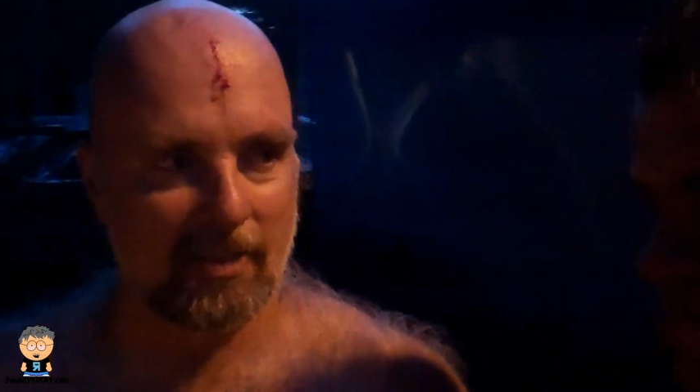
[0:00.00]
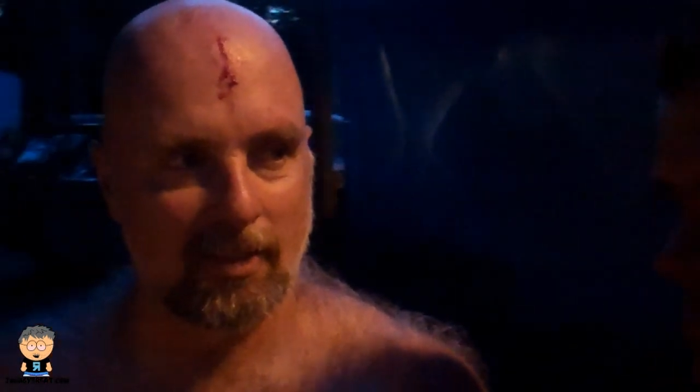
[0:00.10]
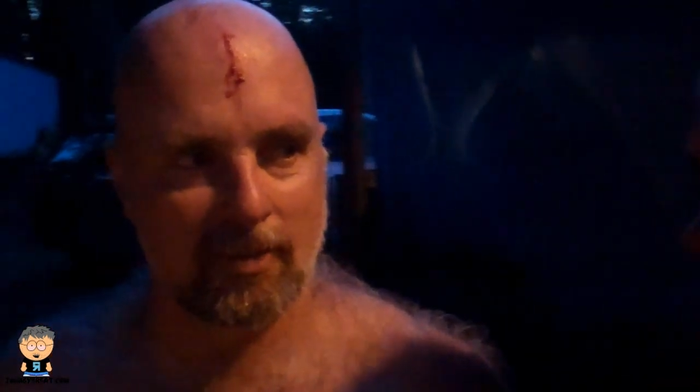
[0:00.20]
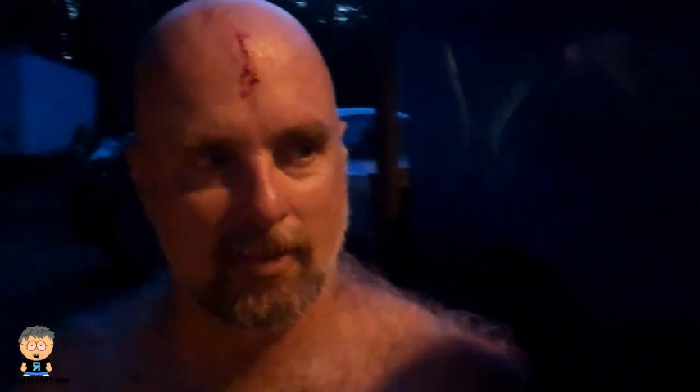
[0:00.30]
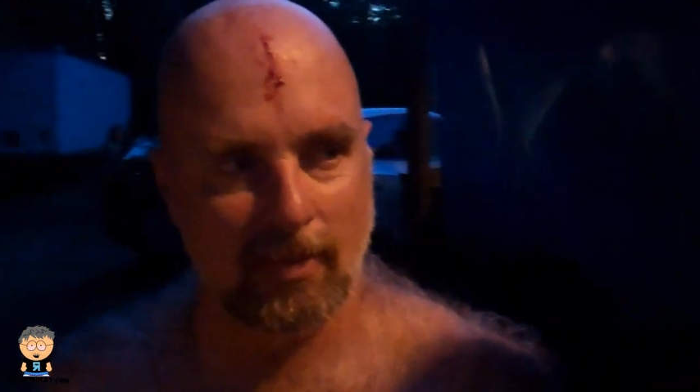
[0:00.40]

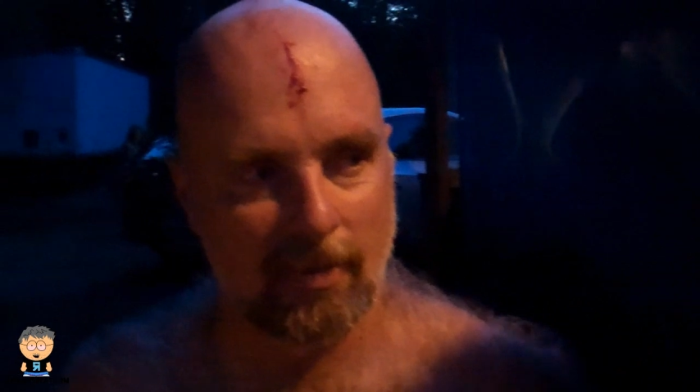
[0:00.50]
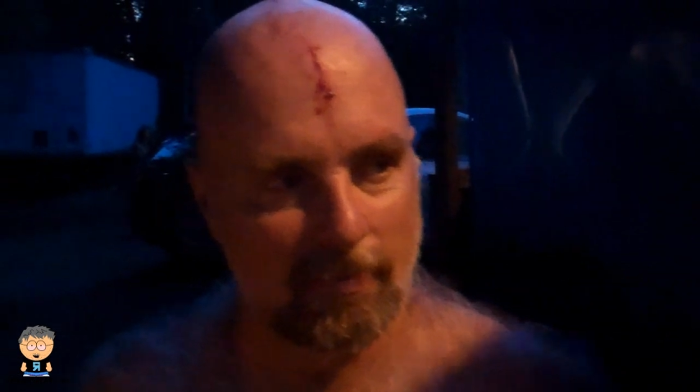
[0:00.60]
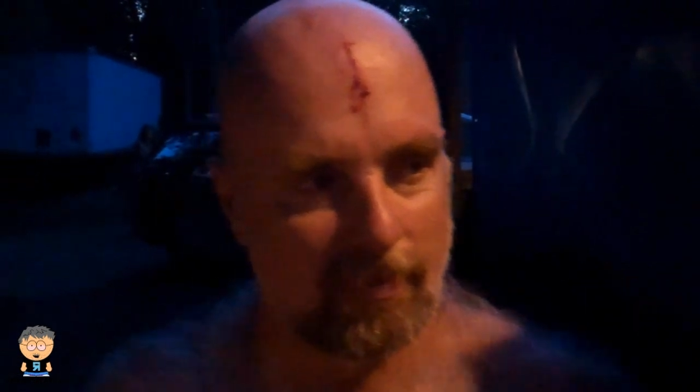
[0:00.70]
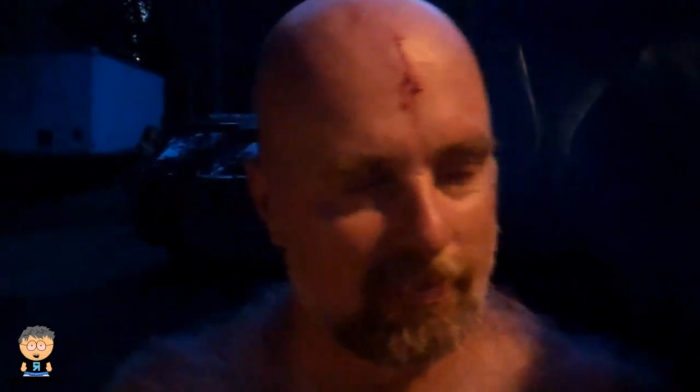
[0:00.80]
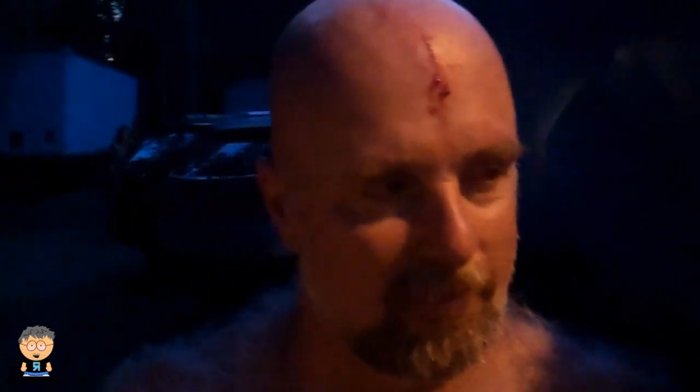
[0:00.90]
To, to,
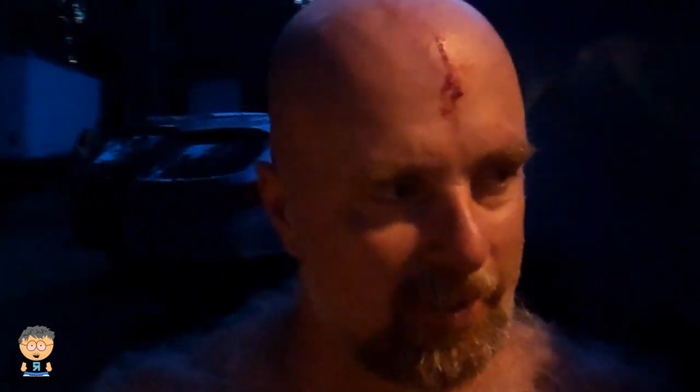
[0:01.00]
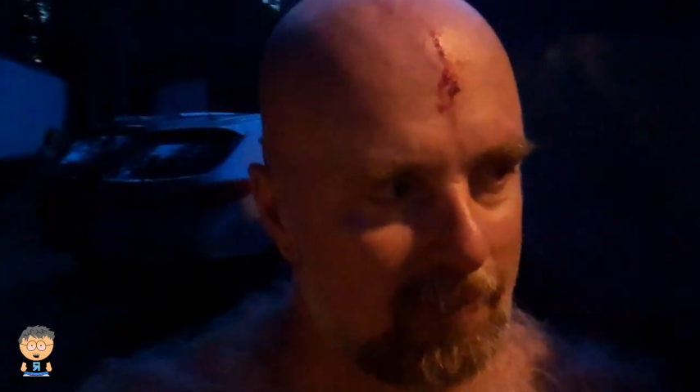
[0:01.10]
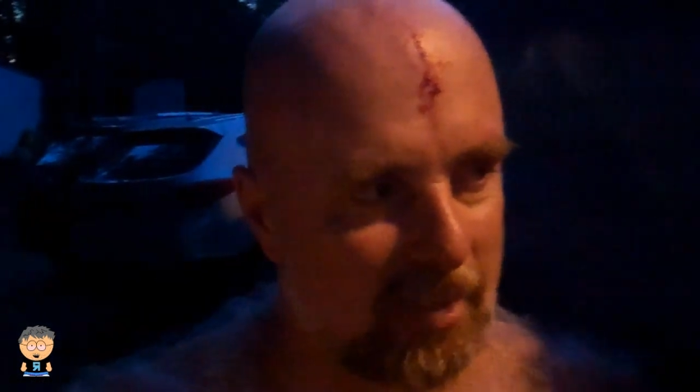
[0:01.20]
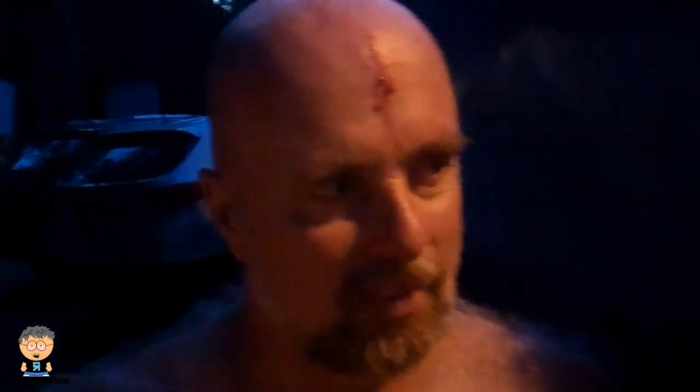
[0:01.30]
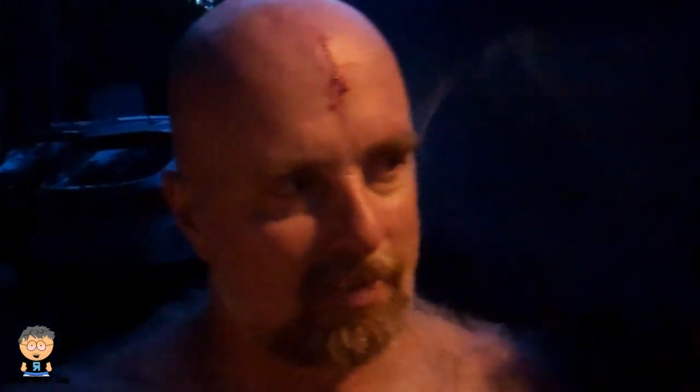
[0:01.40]
for
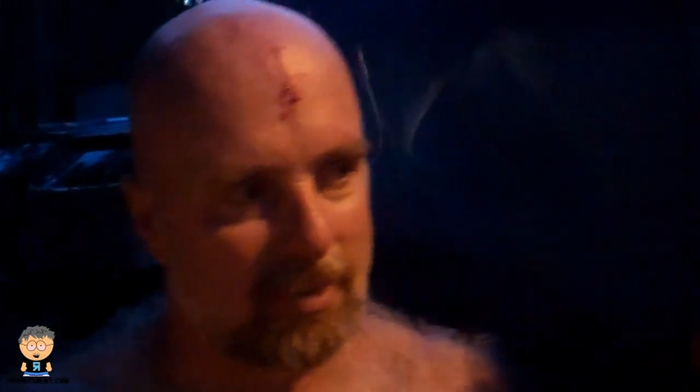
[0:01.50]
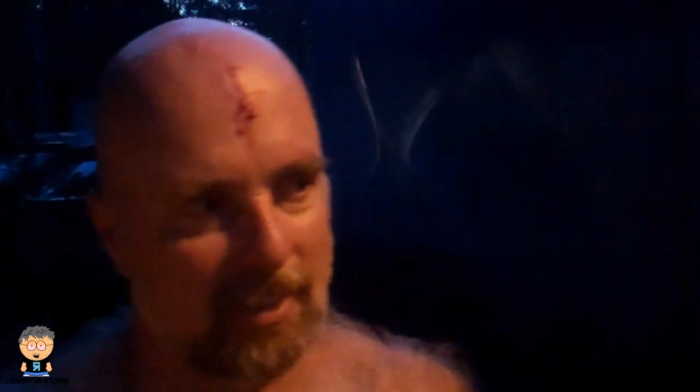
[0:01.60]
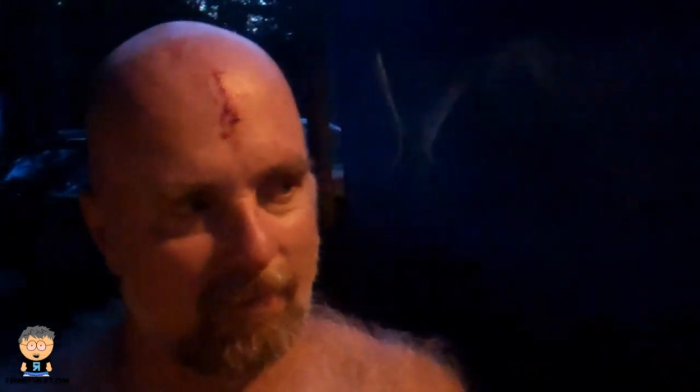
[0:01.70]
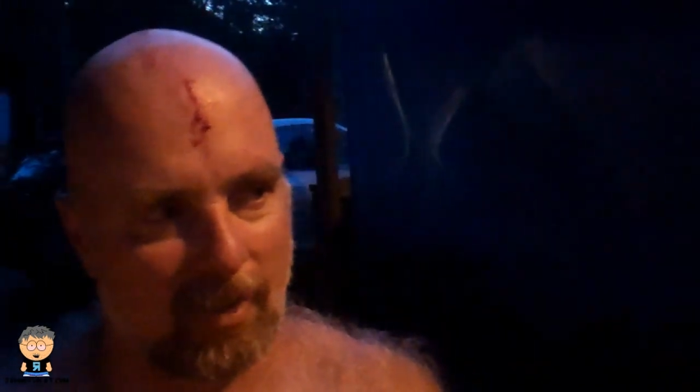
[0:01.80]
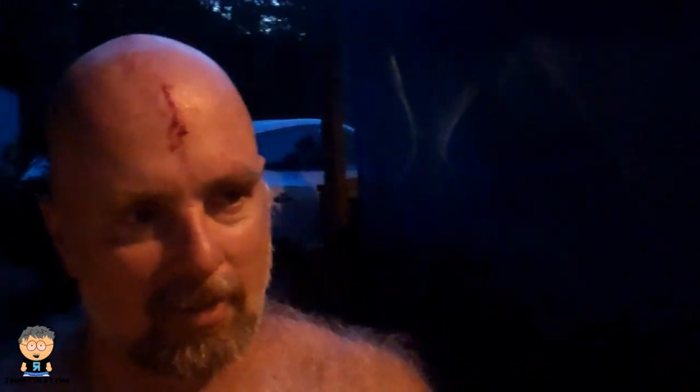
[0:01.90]
them to, to
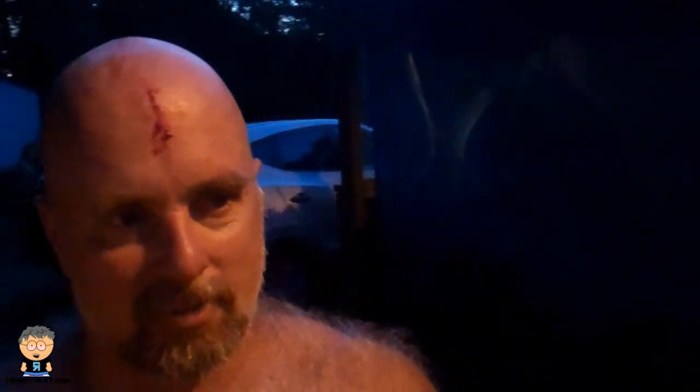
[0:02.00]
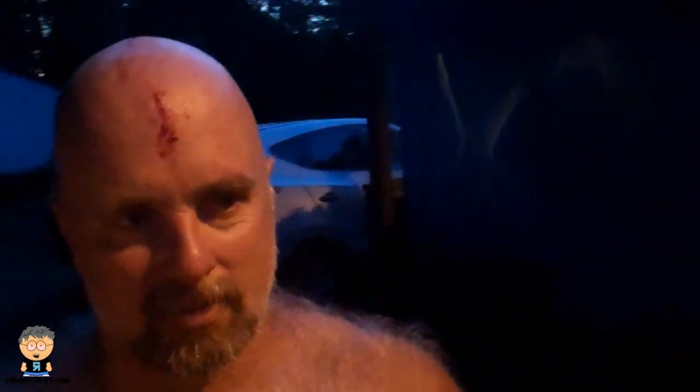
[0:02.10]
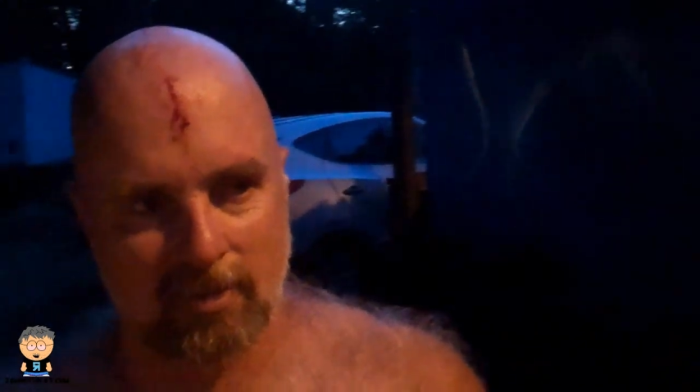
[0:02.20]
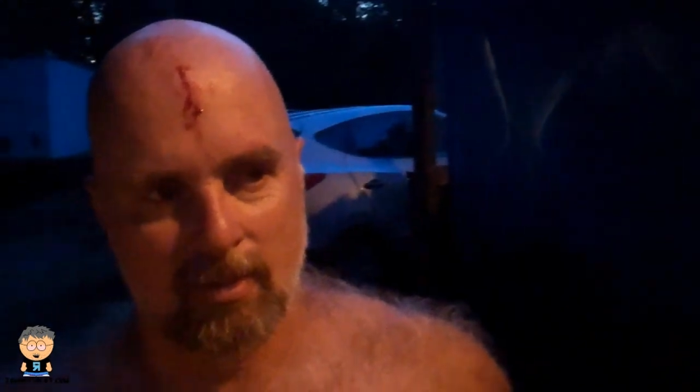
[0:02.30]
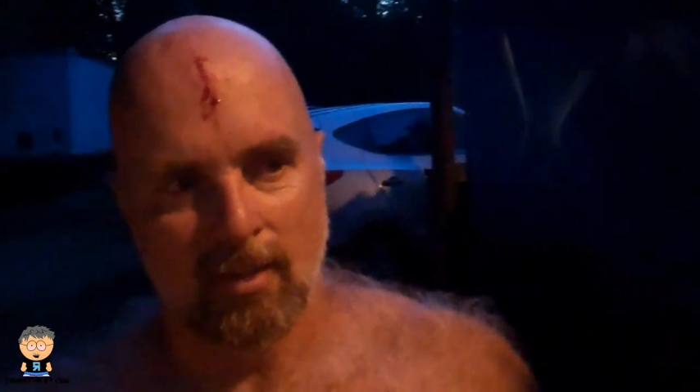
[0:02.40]
give us